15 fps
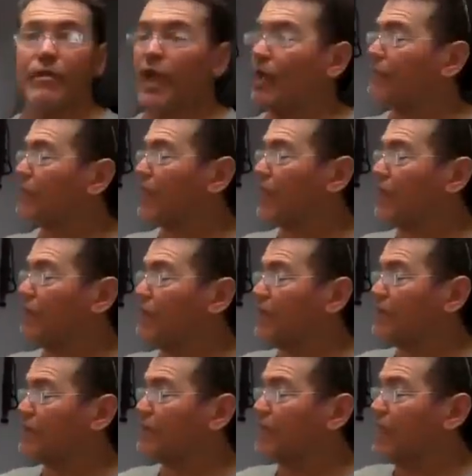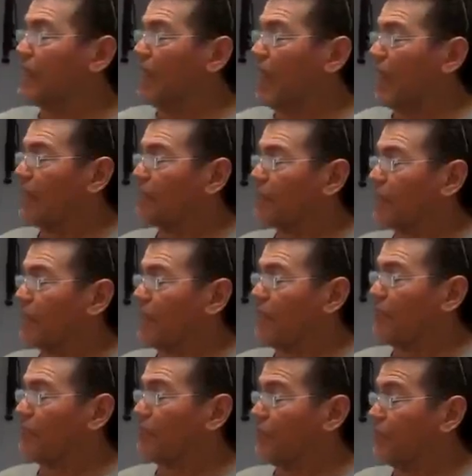They have to leave this, and to
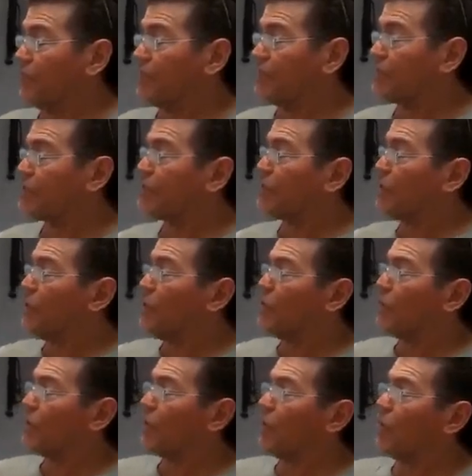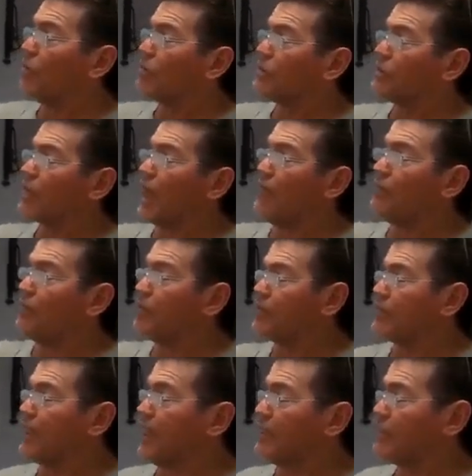leave this where they're all safe and
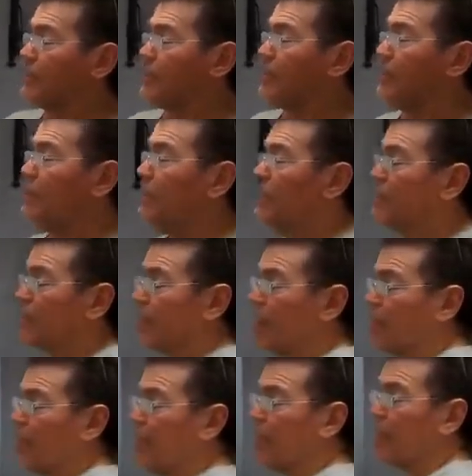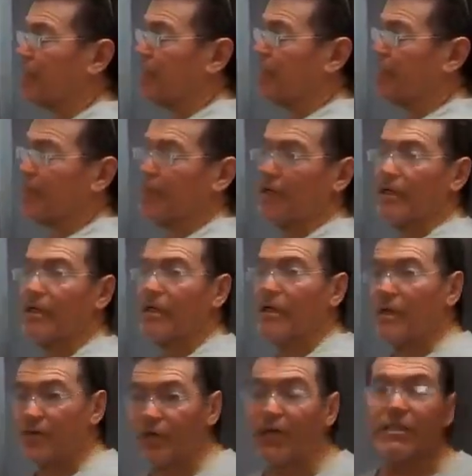protected to come back into here,
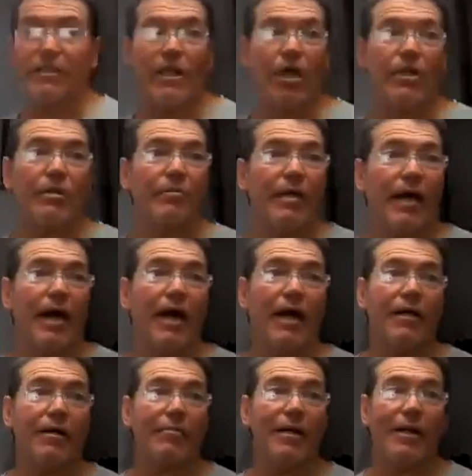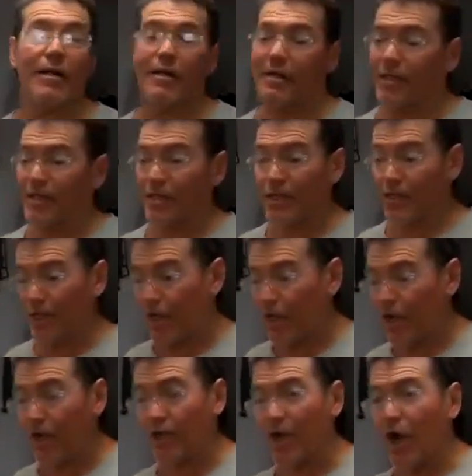that's going to be hard. I mean, you know,
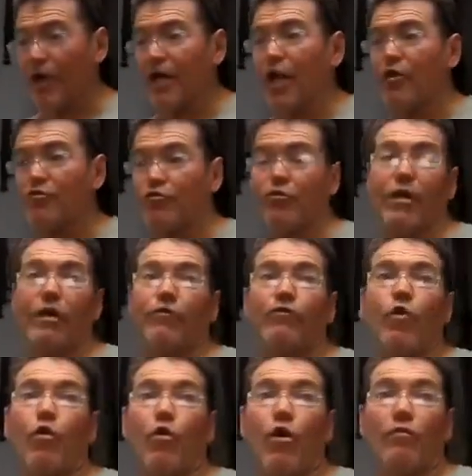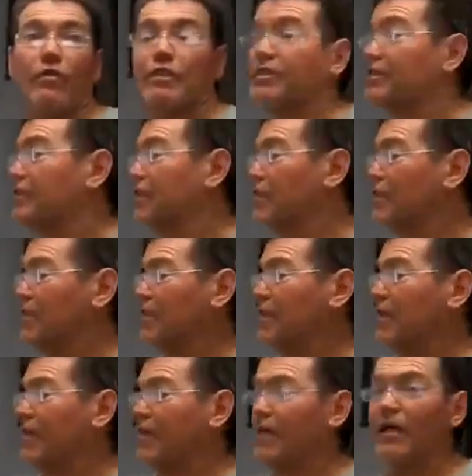like I know 3 or 4 of us that
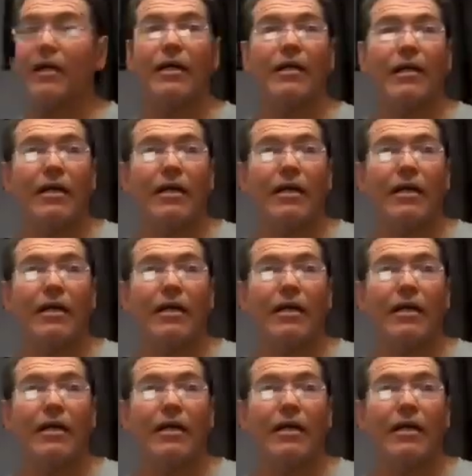are here.